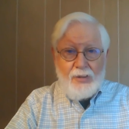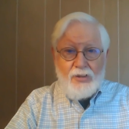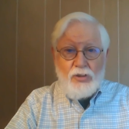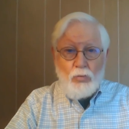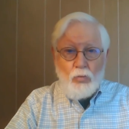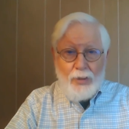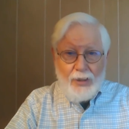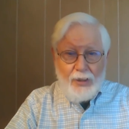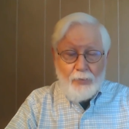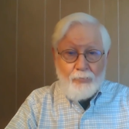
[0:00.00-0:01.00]
each
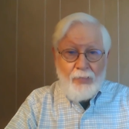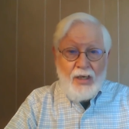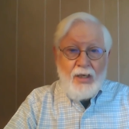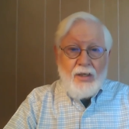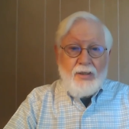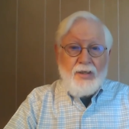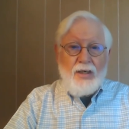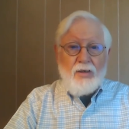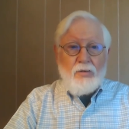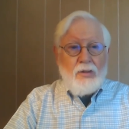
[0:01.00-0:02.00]
week.
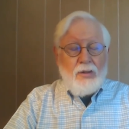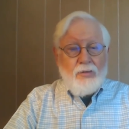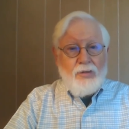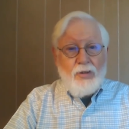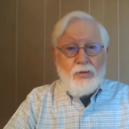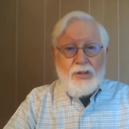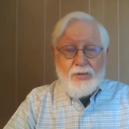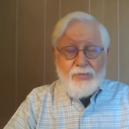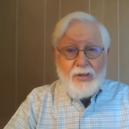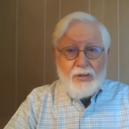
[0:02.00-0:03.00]
Now, the only
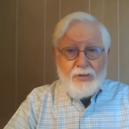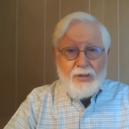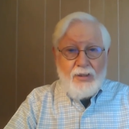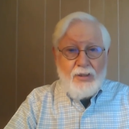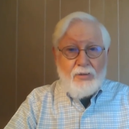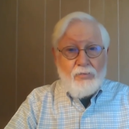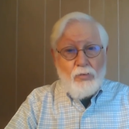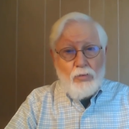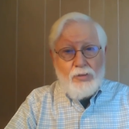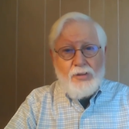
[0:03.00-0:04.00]
difficulty here, of
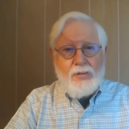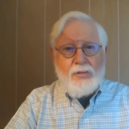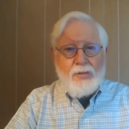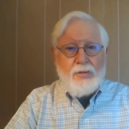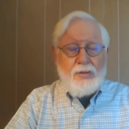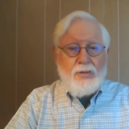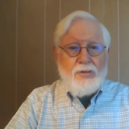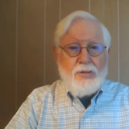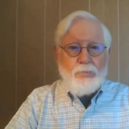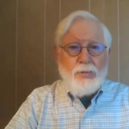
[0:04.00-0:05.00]
course, is
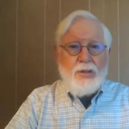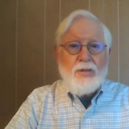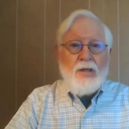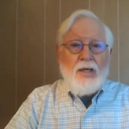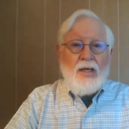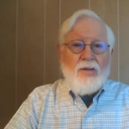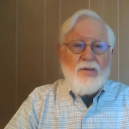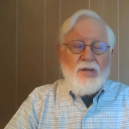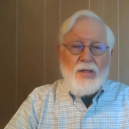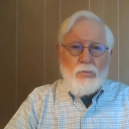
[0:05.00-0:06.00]
simply
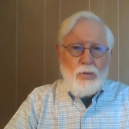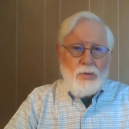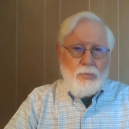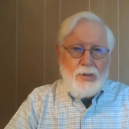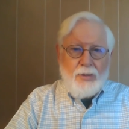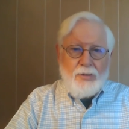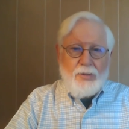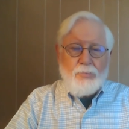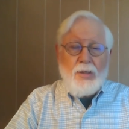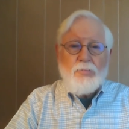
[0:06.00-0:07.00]
what we
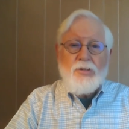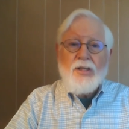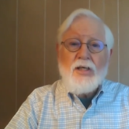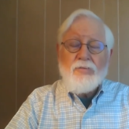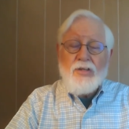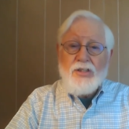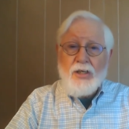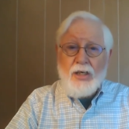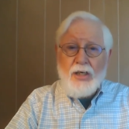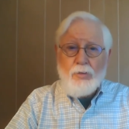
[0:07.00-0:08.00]
sometimes think of as
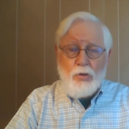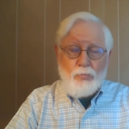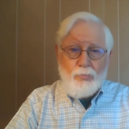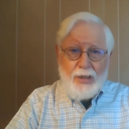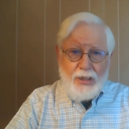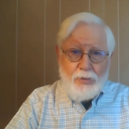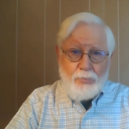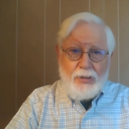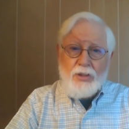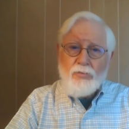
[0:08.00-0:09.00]
time
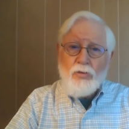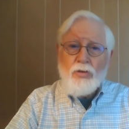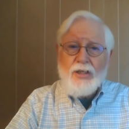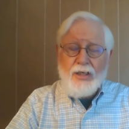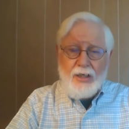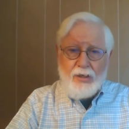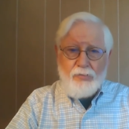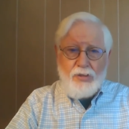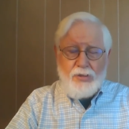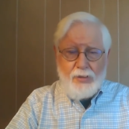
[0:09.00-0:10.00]
management. You're going to have
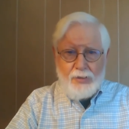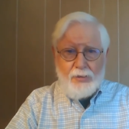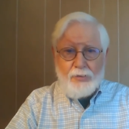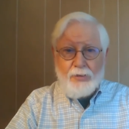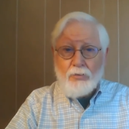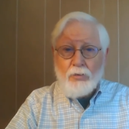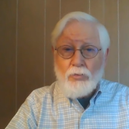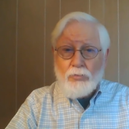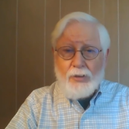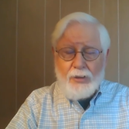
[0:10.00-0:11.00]
to schedule your
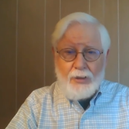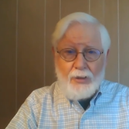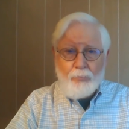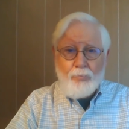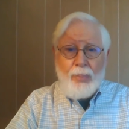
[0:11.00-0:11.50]
own time